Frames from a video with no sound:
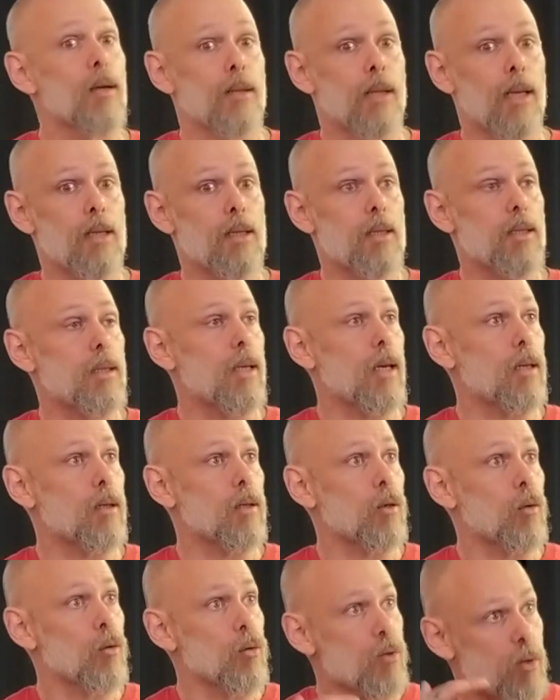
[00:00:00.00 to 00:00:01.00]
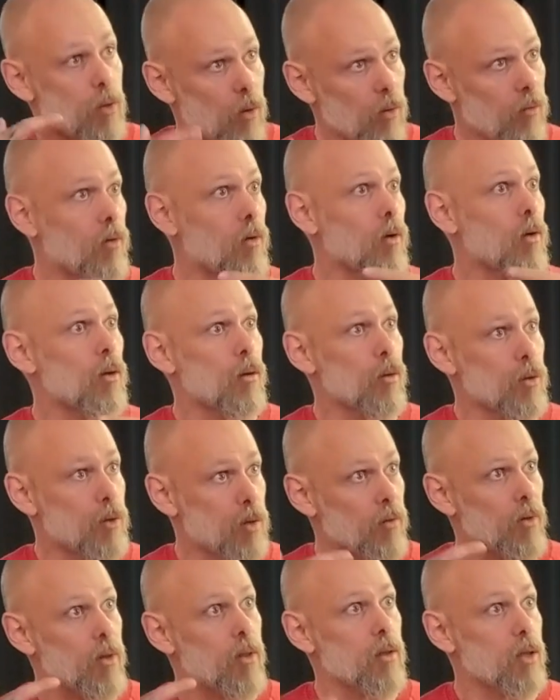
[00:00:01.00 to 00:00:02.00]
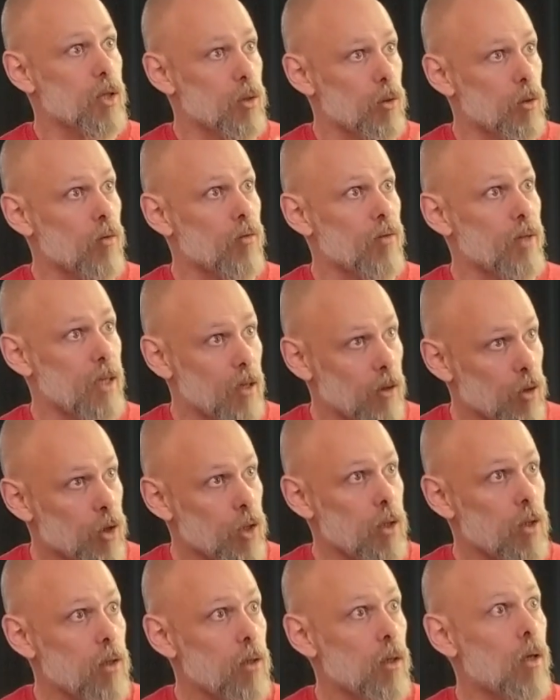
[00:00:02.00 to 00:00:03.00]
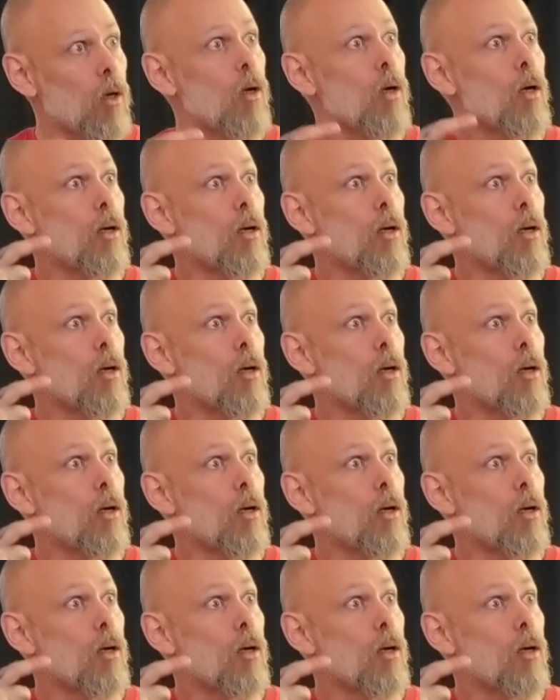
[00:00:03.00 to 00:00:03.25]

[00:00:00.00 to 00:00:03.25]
That's that conservation of energy